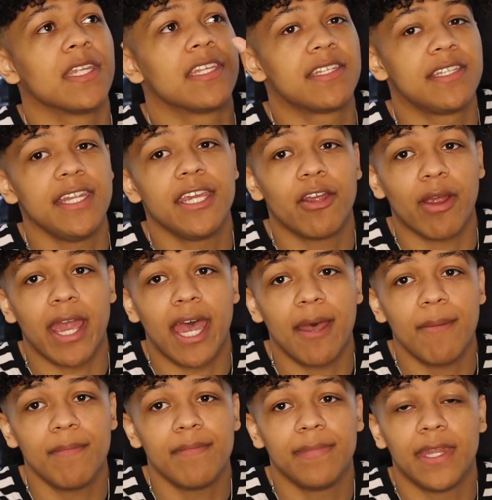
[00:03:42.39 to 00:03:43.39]
sneaker
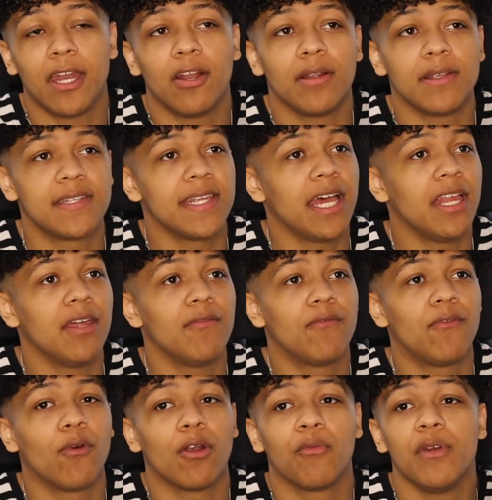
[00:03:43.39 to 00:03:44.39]
app that are selling
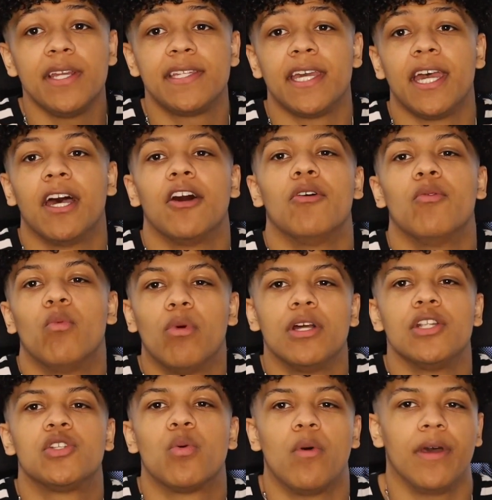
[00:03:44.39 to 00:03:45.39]
for retail
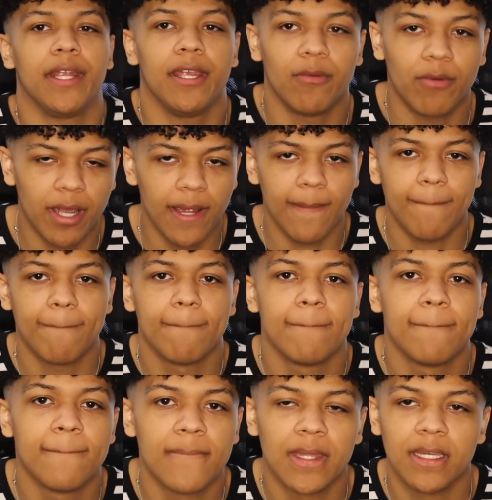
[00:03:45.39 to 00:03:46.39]
120, right?
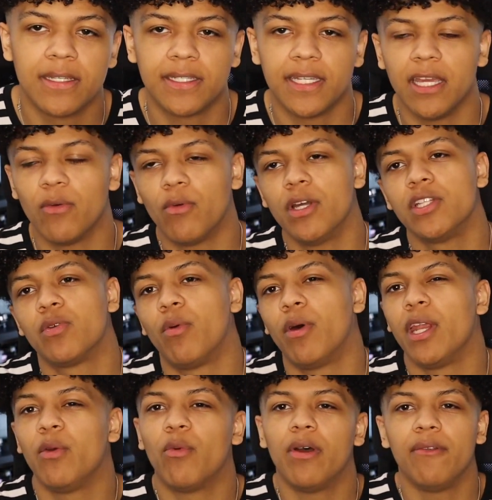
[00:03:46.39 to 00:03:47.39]
Say
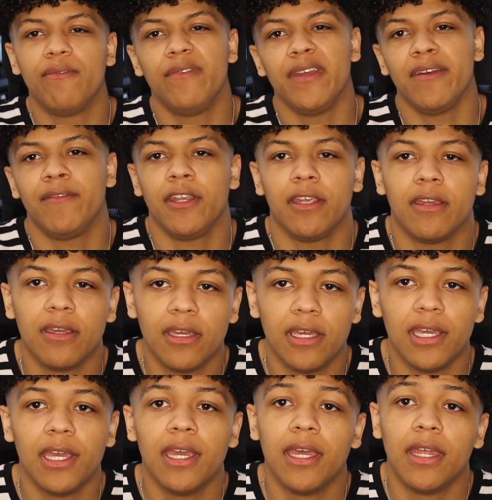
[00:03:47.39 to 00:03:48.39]
120, 150.
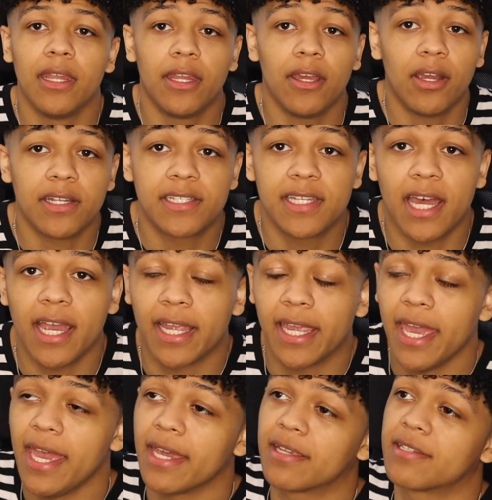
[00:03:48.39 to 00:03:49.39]
Then on
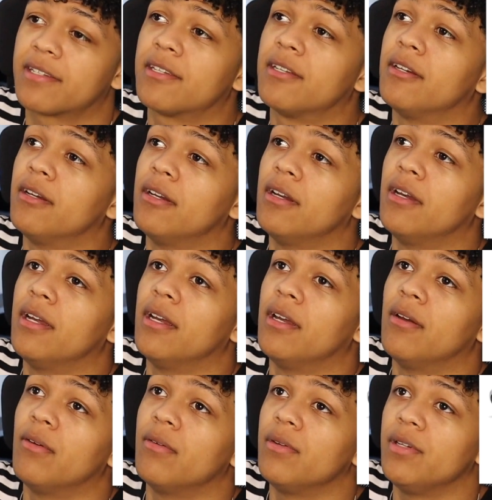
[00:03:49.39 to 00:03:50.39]
StockX,
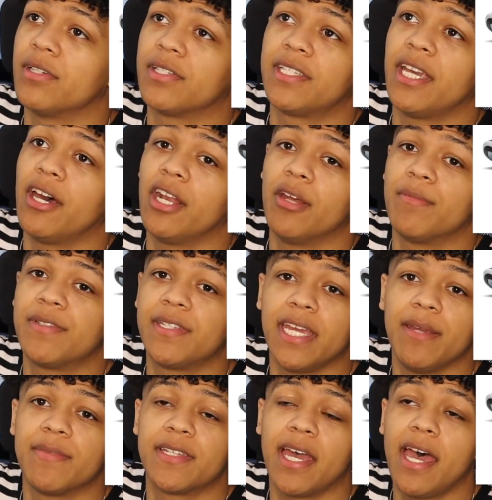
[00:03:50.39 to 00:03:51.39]
you're selling them
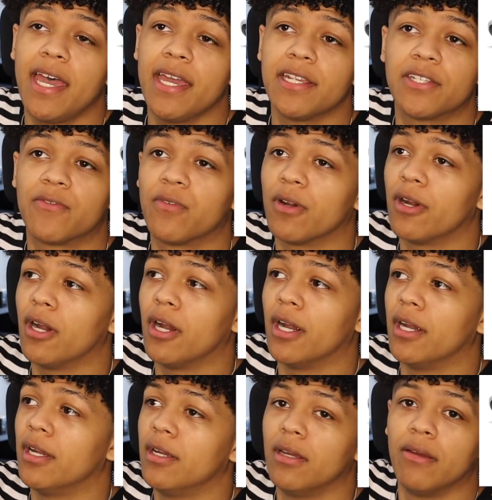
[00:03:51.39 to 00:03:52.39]
same size
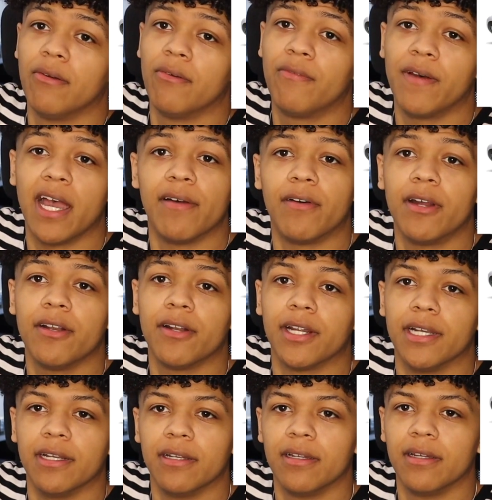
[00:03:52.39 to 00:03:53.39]
for
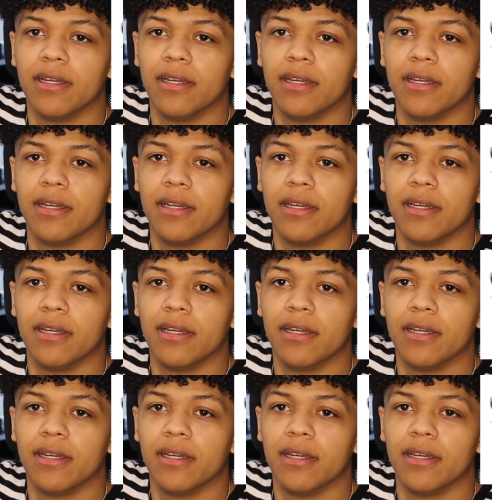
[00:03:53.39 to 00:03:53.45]
500.